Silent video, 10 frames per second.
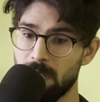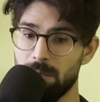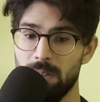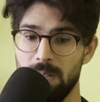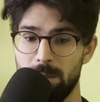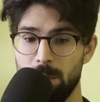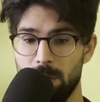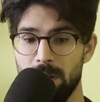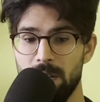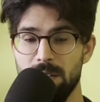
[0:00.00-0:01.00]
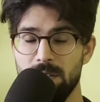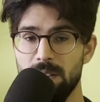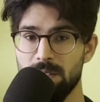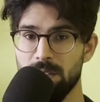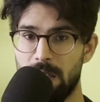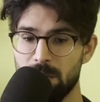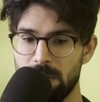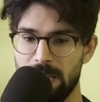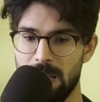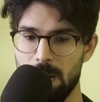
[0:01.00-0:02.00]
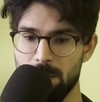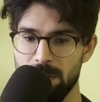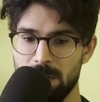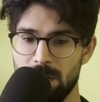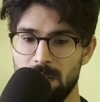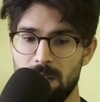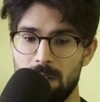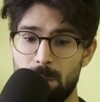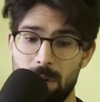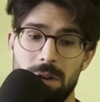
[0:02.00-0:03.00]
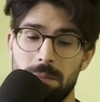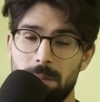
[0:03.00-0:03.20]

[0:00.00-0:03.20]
definitely burn six thousand calories, but